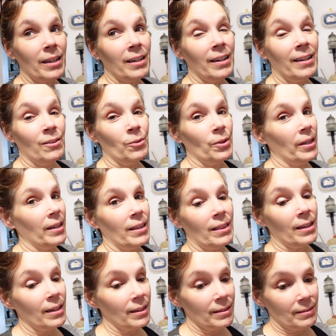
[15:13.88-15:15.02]
and I don't like
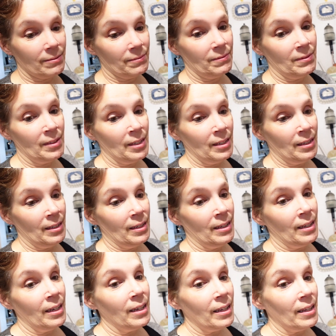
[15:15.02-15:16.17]
that.
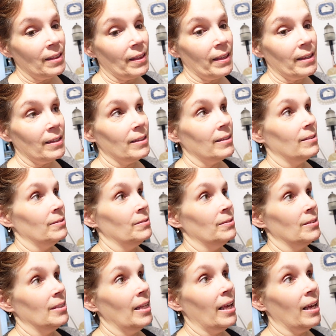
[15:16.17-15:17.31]
Sounds like, like sulfur
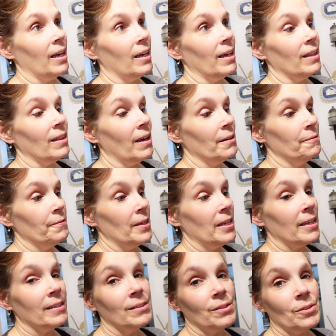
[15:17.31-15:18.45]
in them. Yeah, a lot of
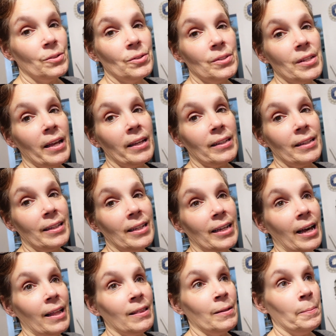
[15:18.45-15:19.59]
vegans use that
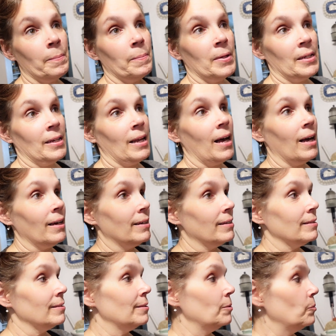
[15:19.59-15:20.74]

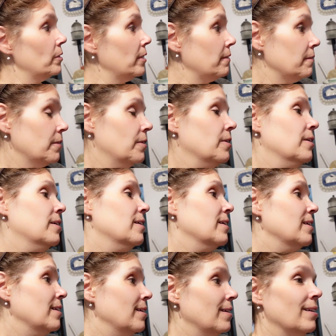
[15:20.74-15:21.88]
Kalamata or whatever,
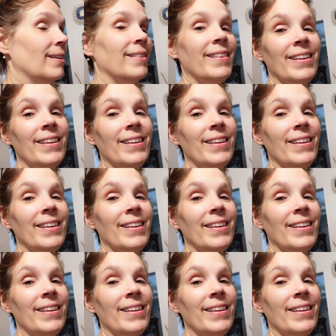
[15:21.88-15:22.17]
Ooh,